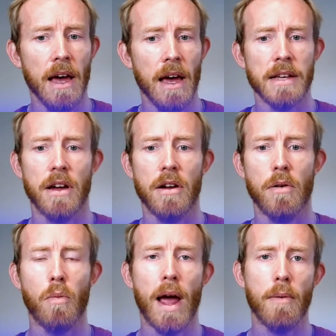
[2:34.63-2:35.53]
So
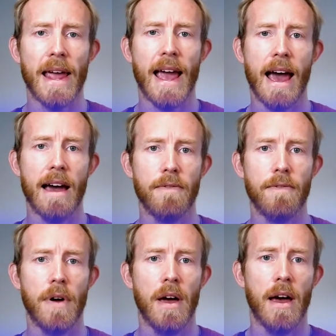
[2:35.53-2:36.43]
where we have
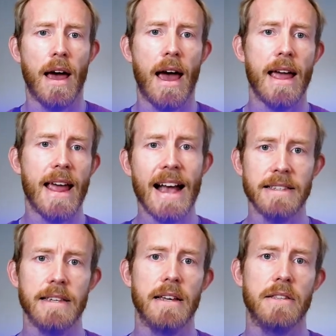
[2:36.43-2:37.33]
a
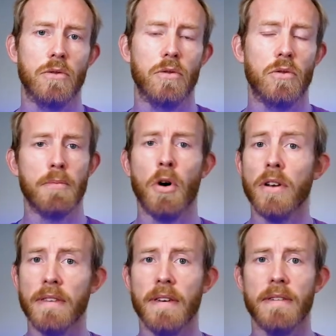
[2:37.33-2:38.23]
asset or
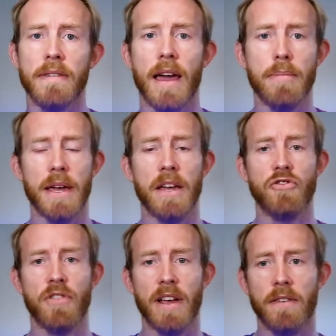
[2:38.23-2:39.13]
commodity, say, being
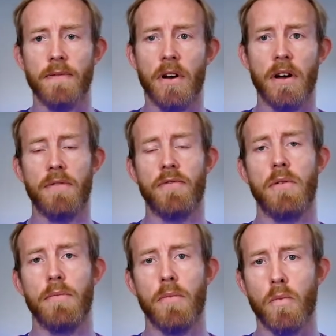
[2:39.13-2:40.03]
transferred
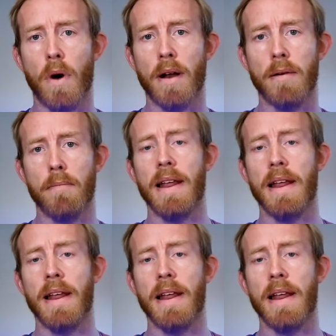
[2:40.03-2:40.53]
from one